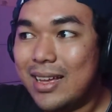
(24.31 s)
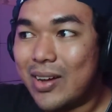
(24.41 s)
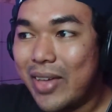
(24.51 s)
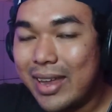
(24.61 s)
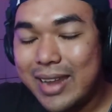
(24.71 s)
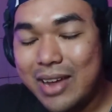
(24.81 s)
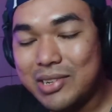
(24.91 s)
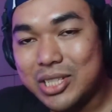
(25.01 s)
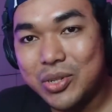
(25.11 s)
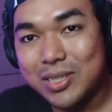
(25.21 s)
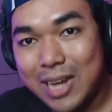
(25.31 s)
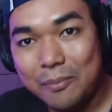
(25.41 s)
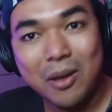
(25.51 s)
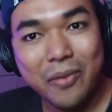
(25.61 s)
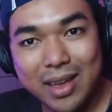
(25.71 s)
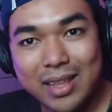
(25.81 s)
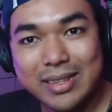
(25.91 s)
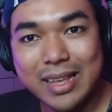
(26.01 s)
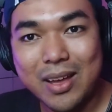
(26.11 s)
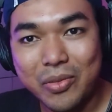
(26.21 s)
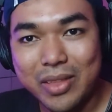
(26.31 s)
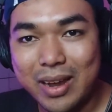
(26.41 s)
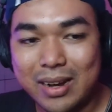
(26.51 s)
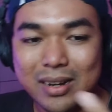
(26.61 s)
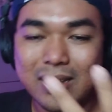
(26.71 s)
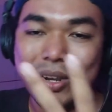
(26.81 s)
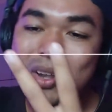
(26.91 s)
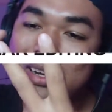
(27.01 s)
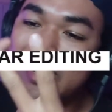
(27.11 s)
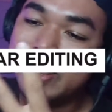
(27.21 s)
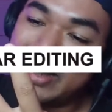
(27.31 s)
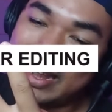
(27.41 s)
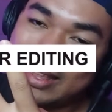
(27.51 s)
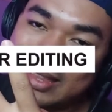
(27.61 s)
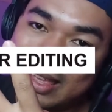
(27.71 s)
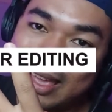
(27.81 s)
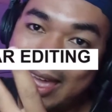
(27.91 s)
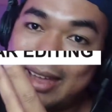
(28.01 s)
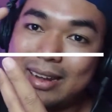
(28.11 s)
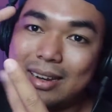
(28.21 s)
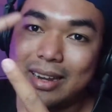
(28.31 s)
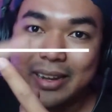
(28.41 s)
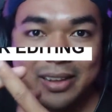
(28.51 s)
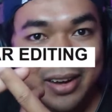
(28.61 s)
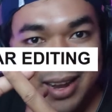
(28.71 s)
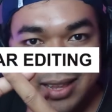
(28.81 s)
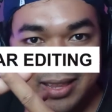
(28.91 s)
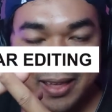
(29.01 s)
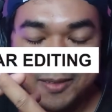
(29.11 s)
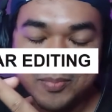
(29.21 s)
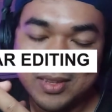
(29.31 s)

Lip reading: Okay, there is two types of editing out there, non-linear editing and linear editing.